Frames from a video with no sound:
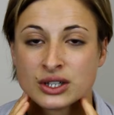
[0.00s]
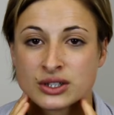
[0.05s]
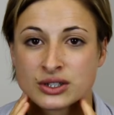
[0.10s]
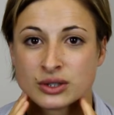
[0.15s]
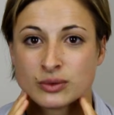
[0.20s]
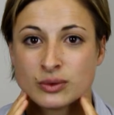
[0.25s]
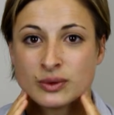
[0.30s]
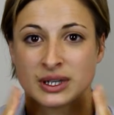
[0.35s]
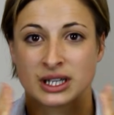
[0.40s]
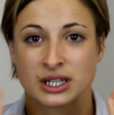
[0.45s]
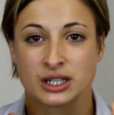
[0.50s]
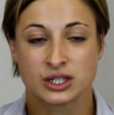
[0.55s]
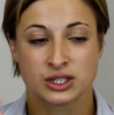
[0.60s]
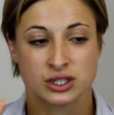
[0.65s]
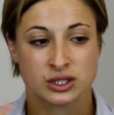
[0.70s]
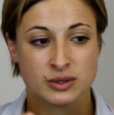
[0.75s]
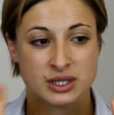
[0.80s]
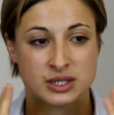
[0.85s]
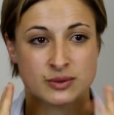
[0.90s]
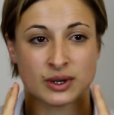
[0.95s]
So what we're going
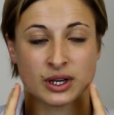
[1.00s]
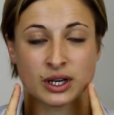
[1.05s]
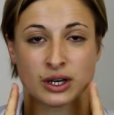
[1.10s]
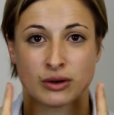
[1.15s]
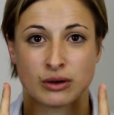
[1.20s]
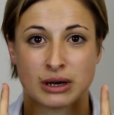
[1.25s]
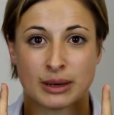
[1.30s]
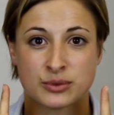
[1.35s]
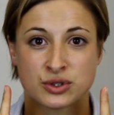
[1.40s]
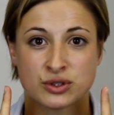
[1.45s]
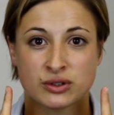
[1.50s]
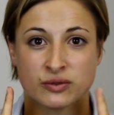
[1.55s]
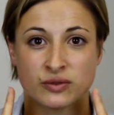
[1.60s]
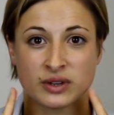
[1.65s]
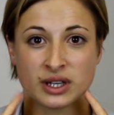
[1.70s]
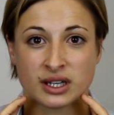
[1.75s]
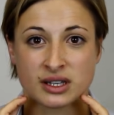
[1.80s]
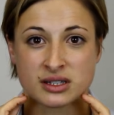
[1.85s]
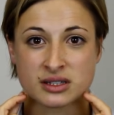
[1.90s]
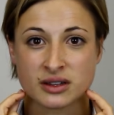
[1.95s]
to do is we're going to grab two
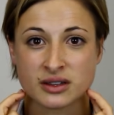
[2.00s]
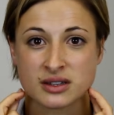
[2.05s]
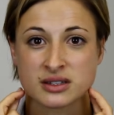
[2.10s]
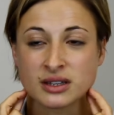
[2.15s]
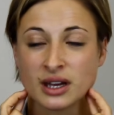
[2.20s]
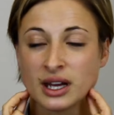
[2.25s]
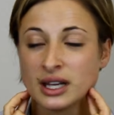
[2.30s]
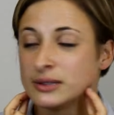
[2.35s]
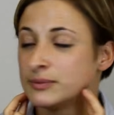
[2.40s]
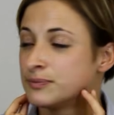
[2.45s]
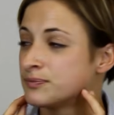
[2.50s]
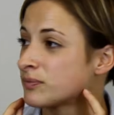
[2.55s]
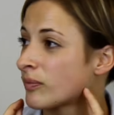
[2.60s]
fingers on the side.